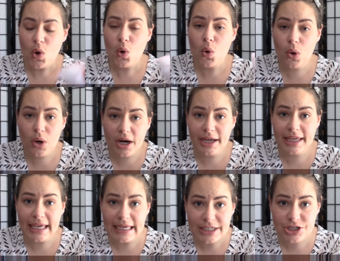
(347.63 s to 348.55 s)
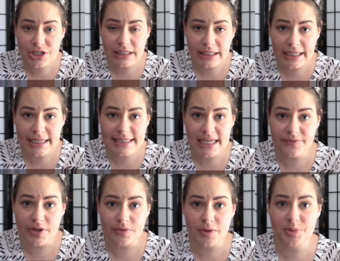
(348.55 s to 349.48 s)
or occasionally as
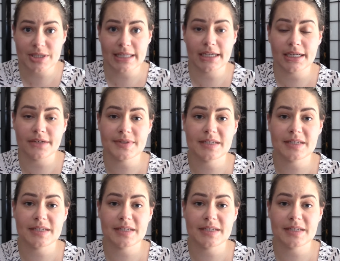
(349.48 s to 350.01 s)
Avon representatives,